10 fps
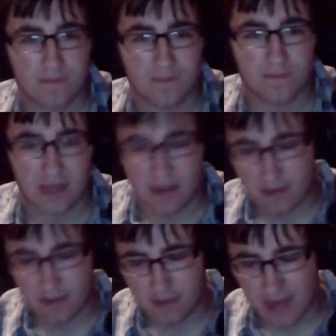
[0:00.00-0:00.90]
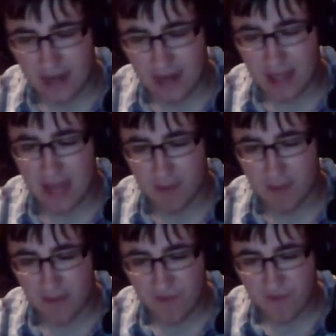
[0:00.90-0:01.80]
But then came
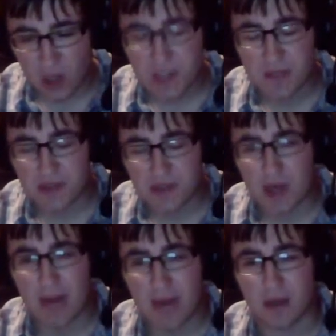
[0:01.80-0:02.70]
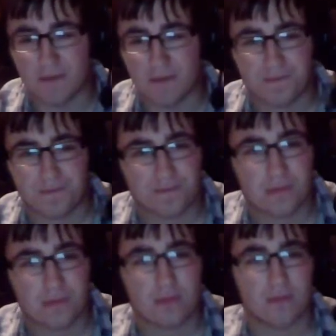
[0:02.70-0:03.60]
my first subscriber.
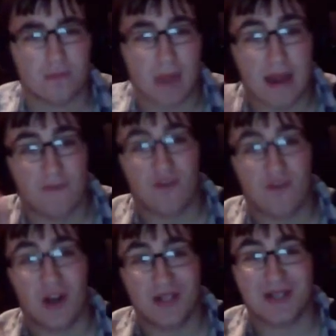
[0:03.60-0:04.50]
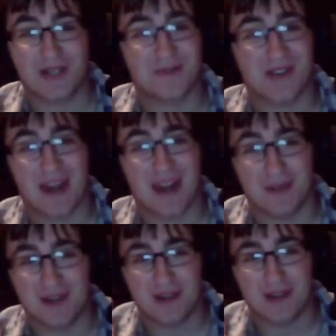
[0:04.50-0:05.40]
My first
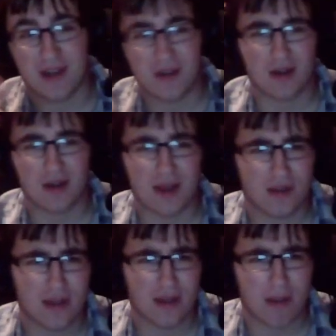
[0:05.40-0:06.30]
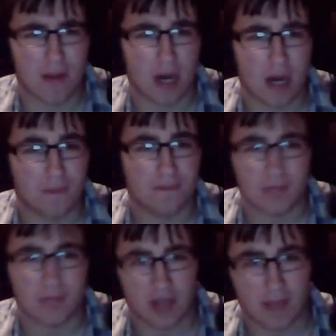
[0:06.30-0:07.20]
subscriber, other other than my mom
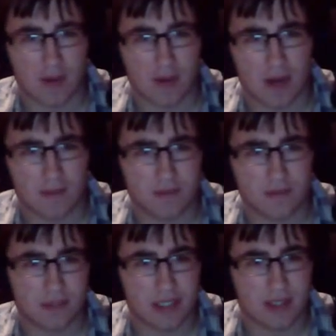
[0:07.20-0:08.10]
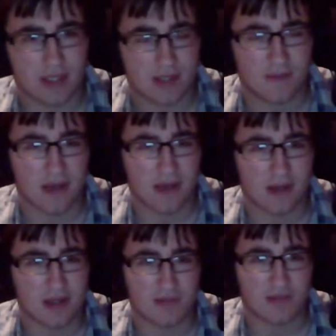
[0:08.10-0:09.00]
okay, my mom, she's been
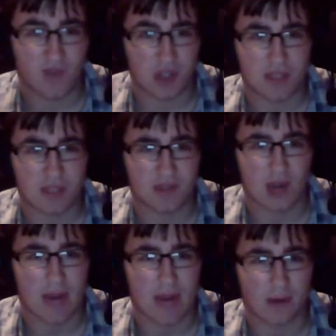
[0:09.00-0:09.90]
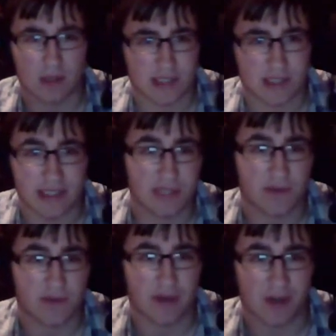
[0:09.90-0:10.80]
the first subscriber since
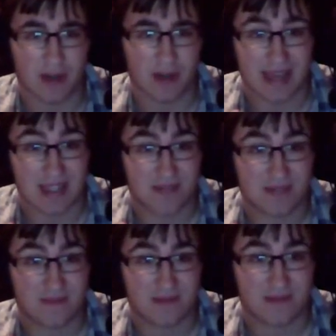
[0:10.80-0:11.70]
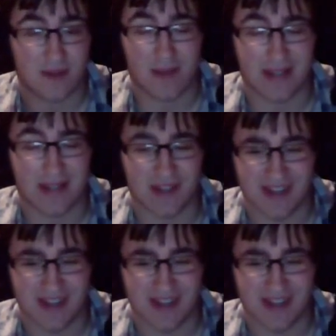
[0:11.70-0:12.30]
forever, and that's amazing.